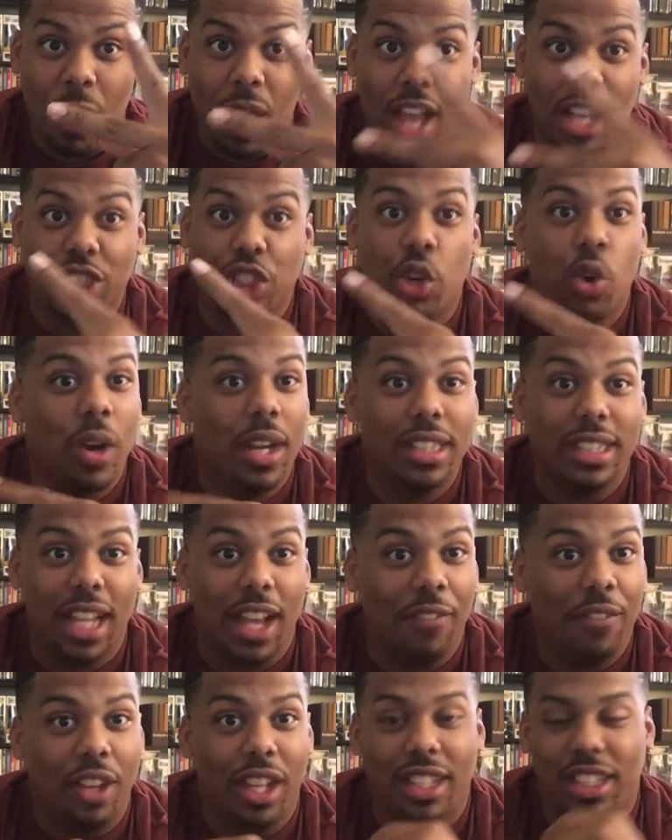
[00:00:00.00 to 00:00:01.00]
It's crazy.
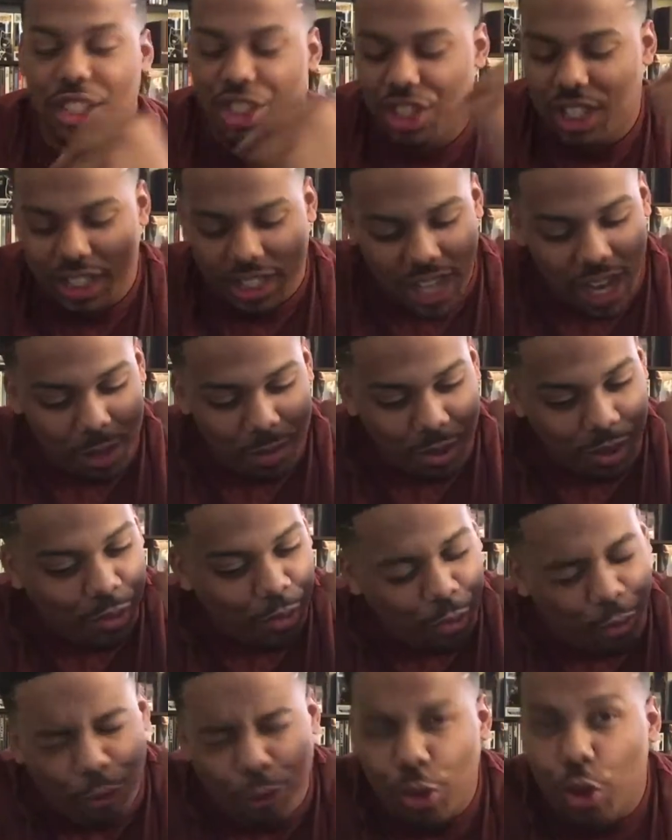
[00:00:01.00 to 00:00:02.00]
I feel like this shit time just
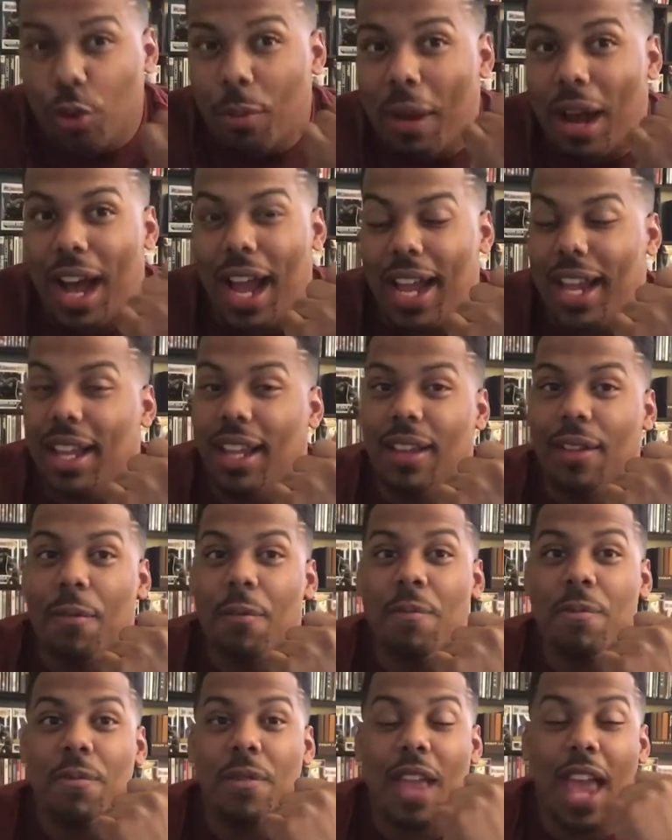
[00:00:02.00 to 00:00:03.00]
flew by.
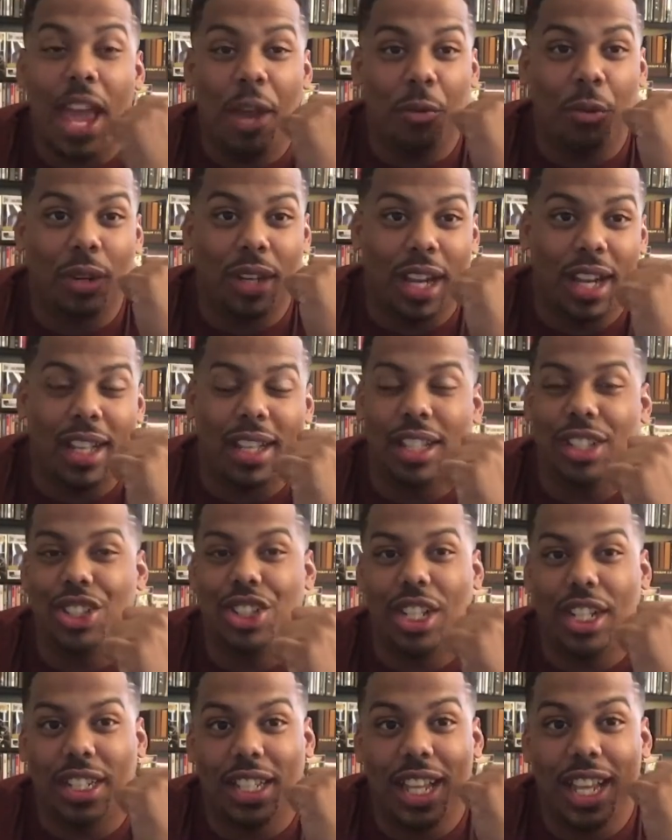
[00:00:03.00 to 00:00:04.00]
And we're getting this
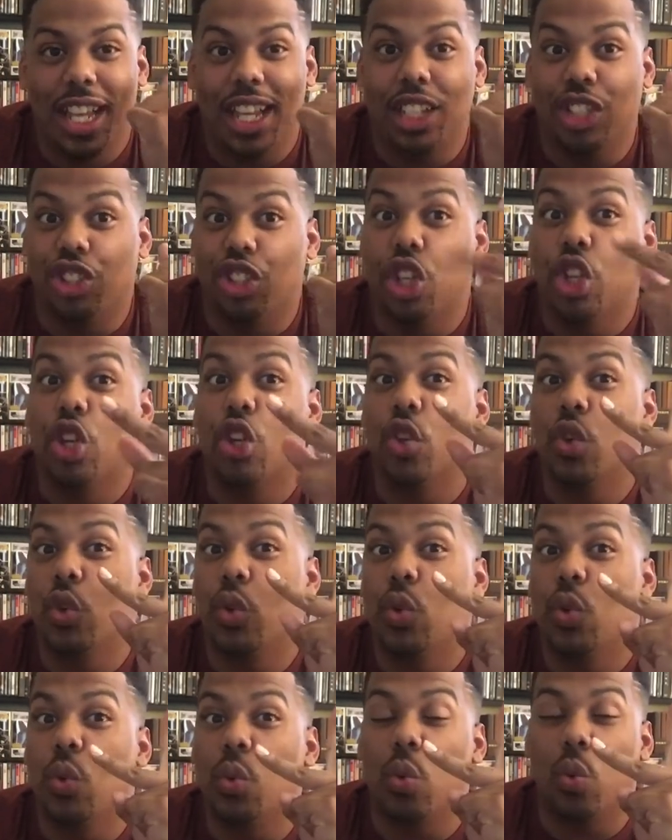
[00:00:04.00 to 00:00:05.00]
shit in
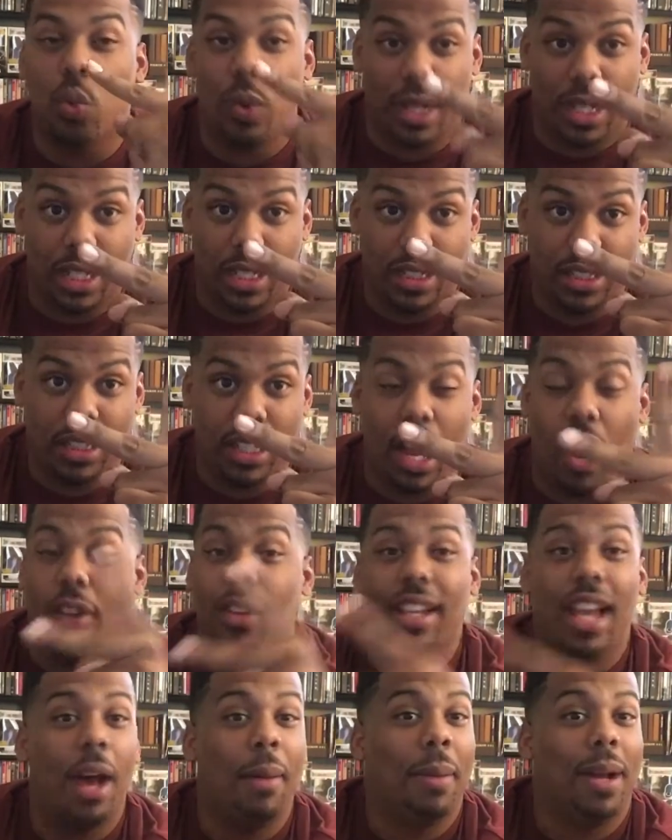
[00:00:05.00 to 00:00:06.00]
2 weeks. I
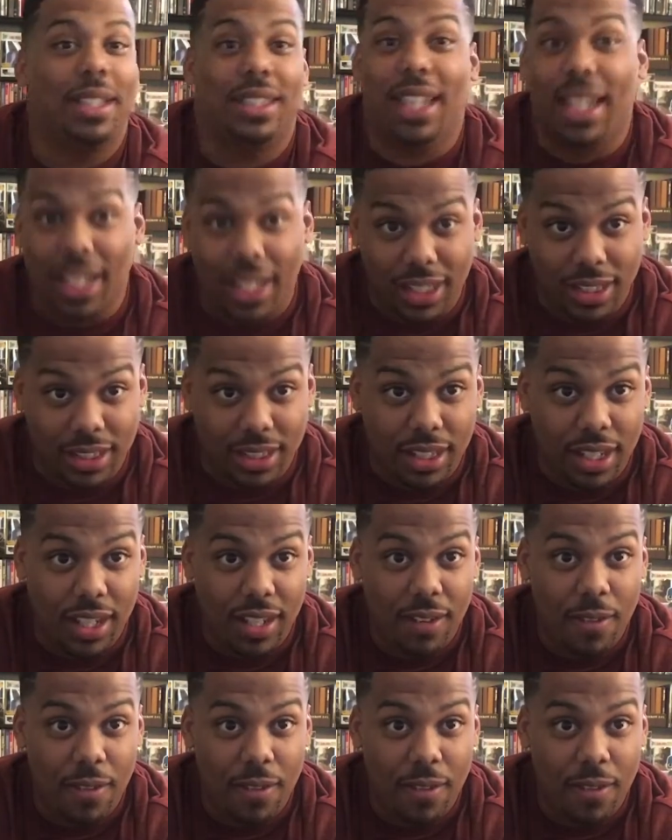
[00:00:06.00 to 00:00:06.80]
already got my tickets.